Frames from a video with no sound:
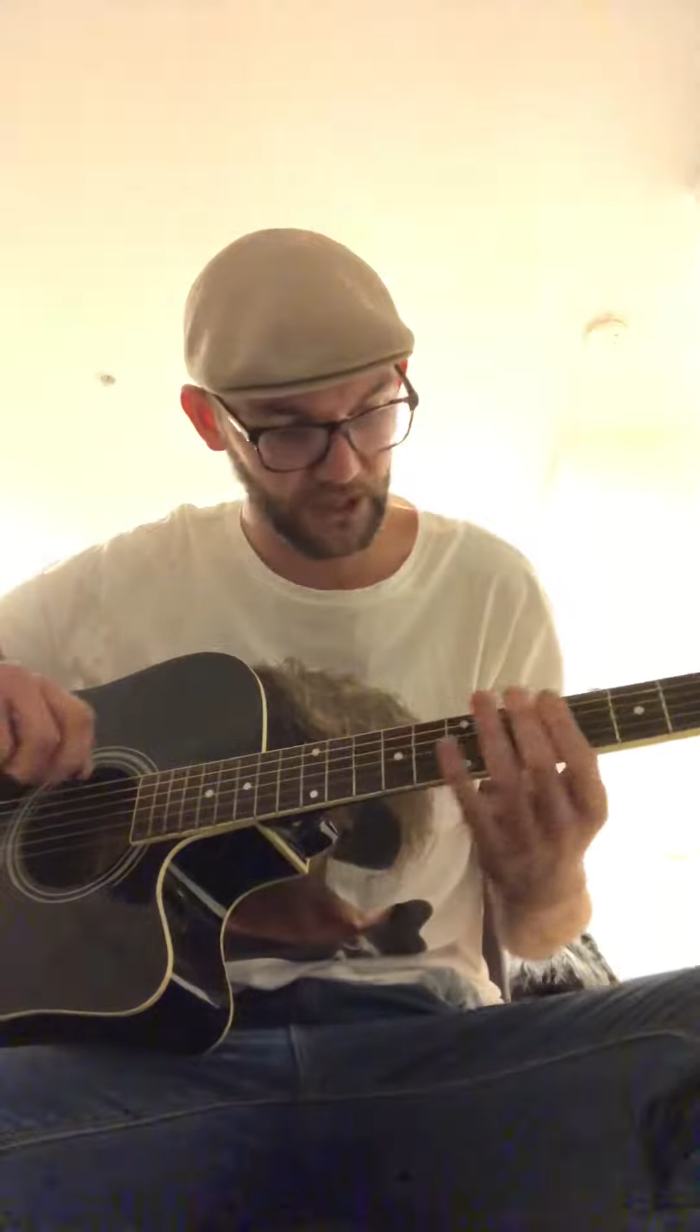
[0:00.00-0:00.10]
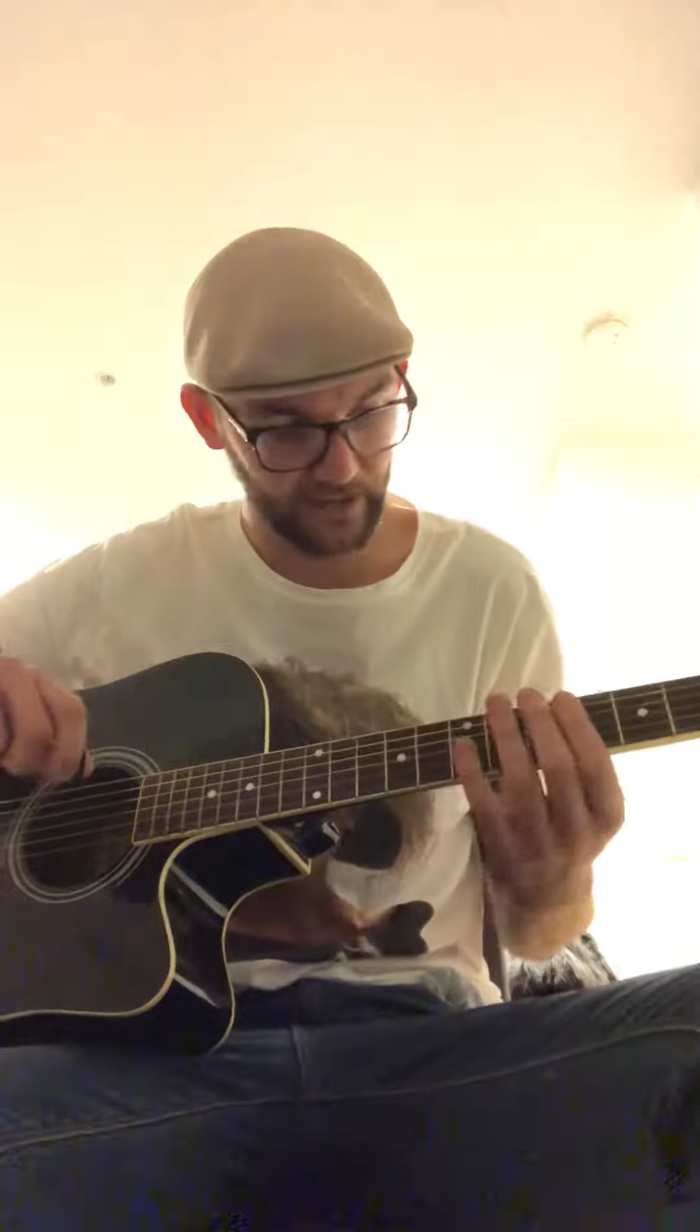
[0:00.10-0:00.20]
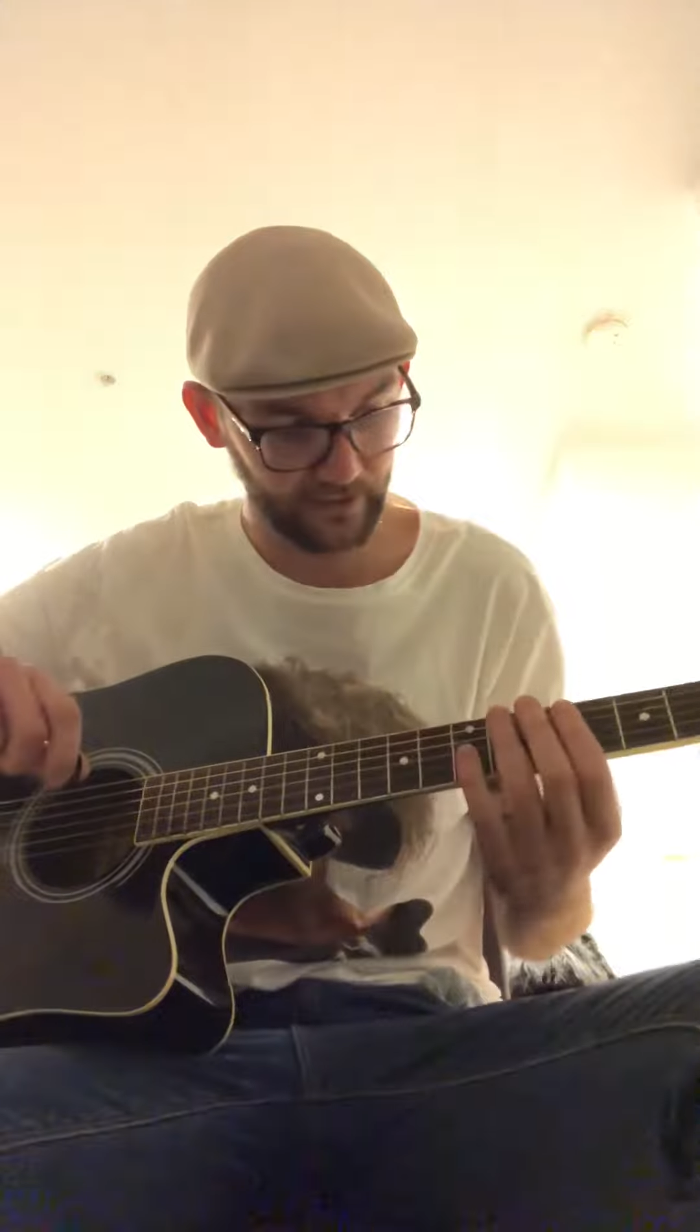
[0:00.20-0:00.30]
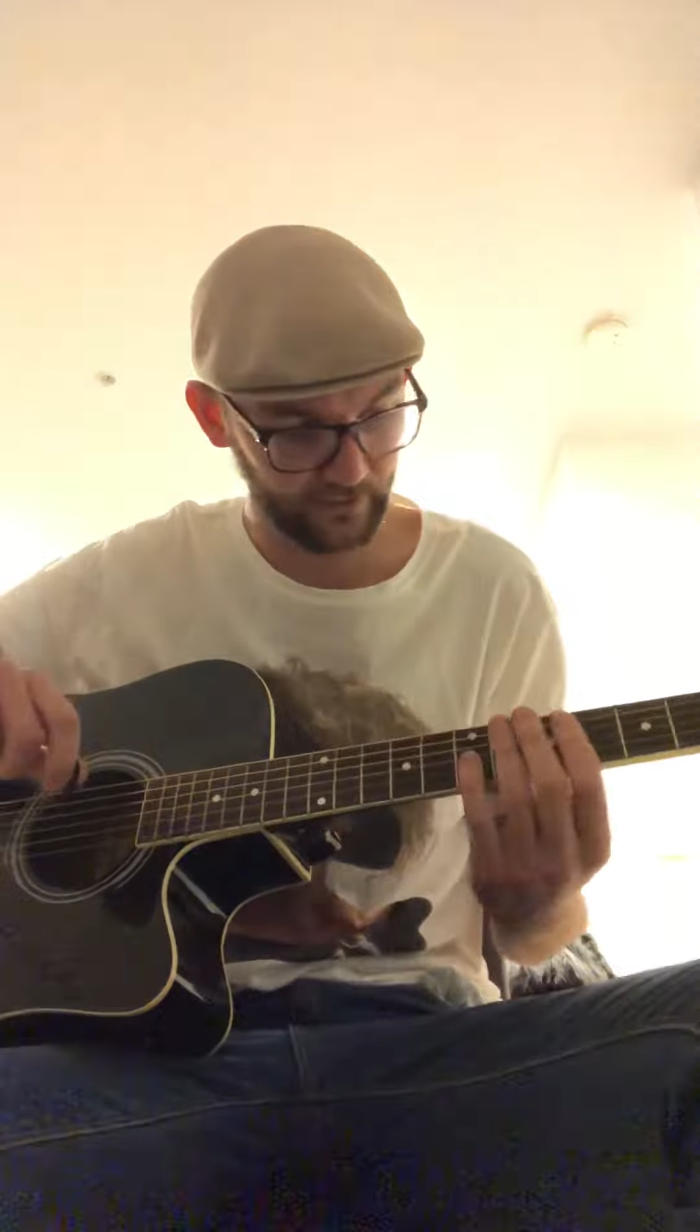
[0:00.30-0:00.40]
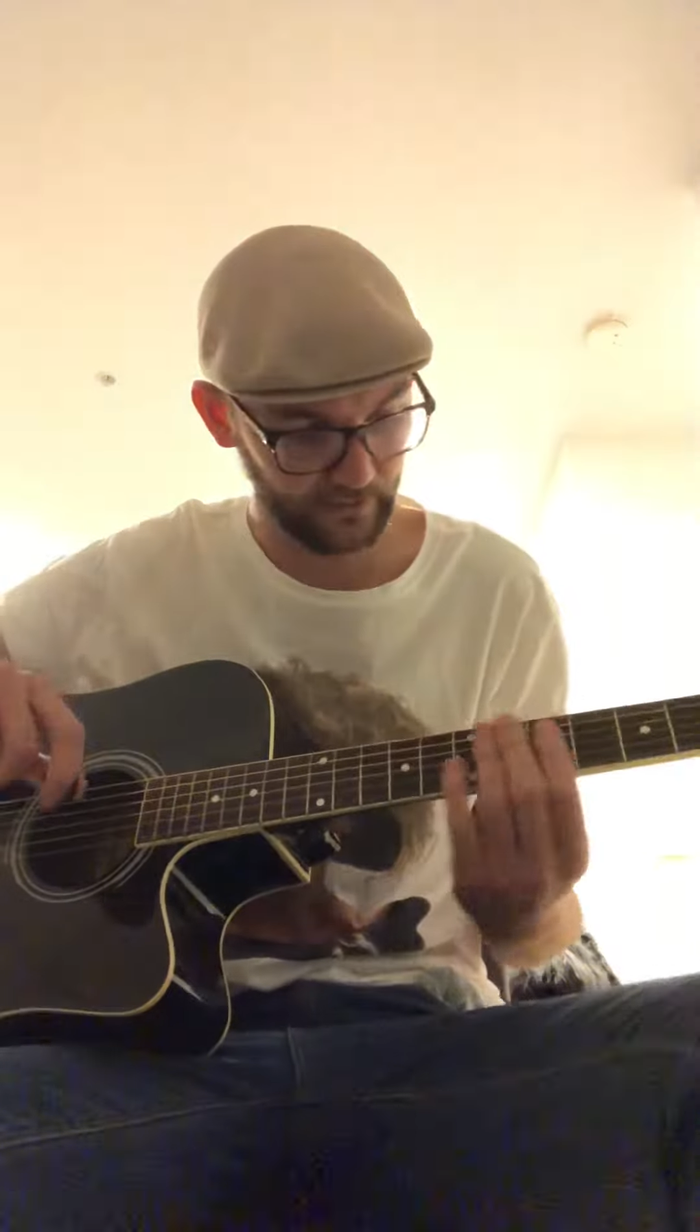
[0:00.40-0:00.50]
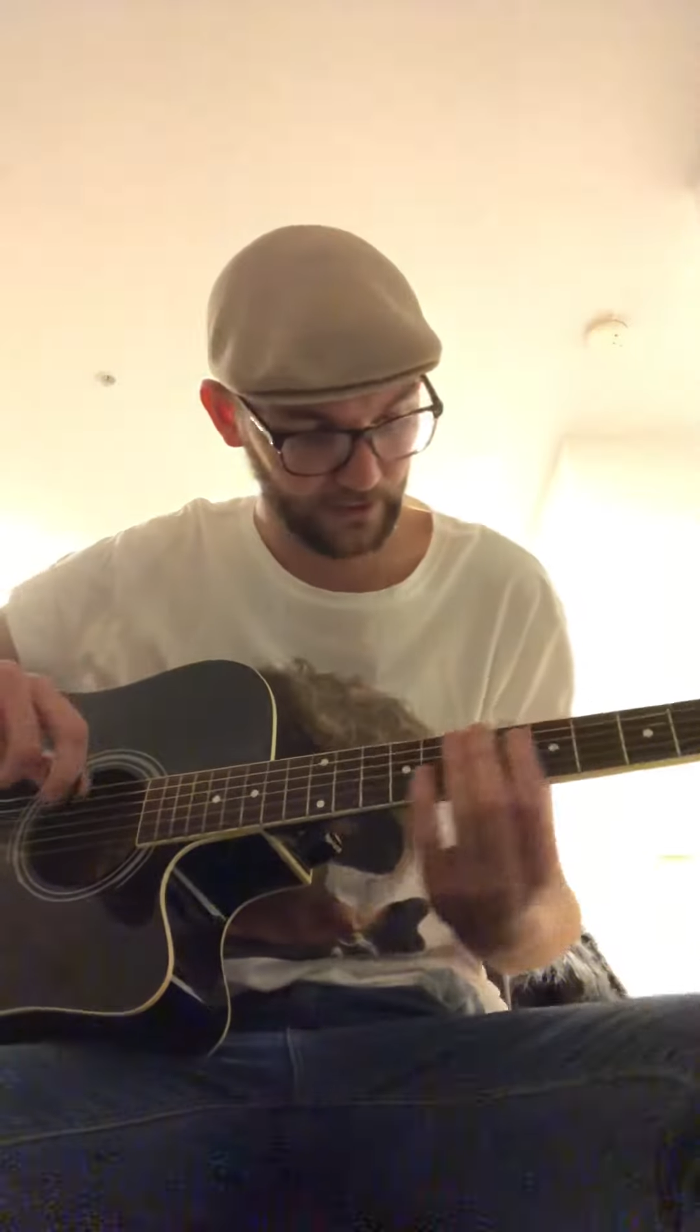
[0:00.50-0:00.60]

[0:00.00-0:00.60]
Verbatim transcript: Jack